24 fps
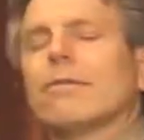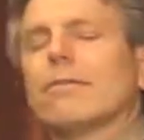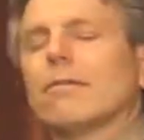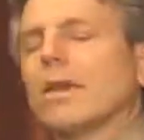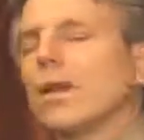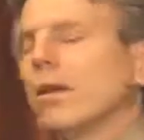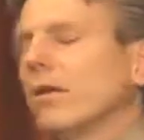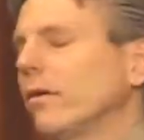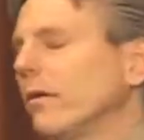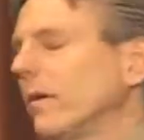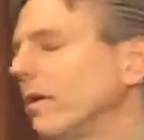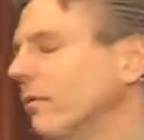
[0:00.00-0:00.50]

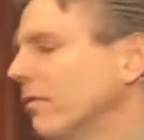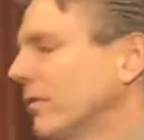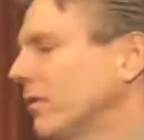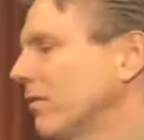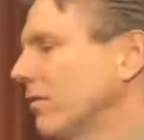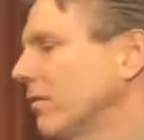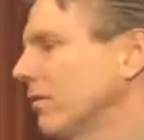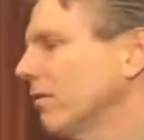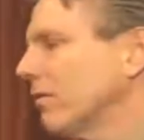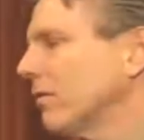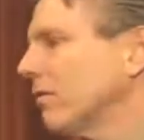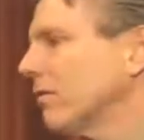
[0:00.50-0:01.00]
he would
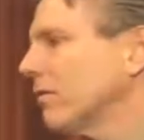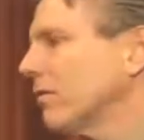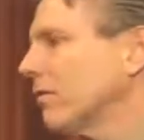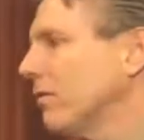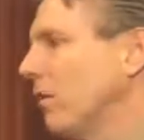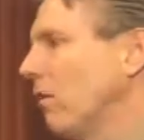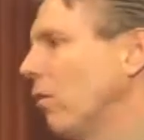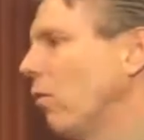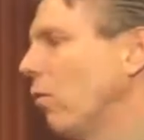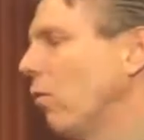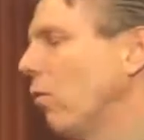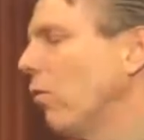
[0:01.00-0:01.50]
just
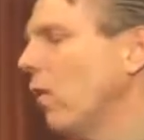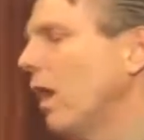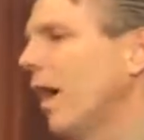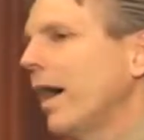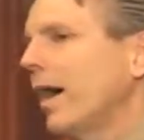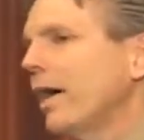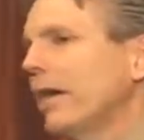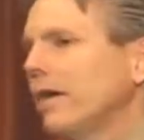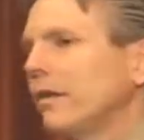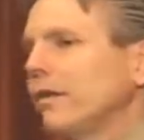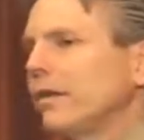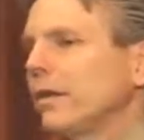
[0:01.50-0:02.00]
go
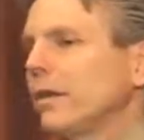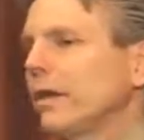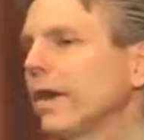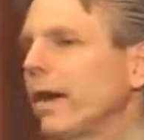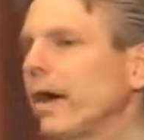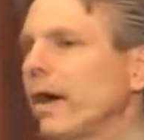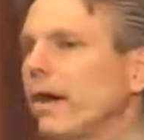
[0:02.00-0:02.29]
wild in the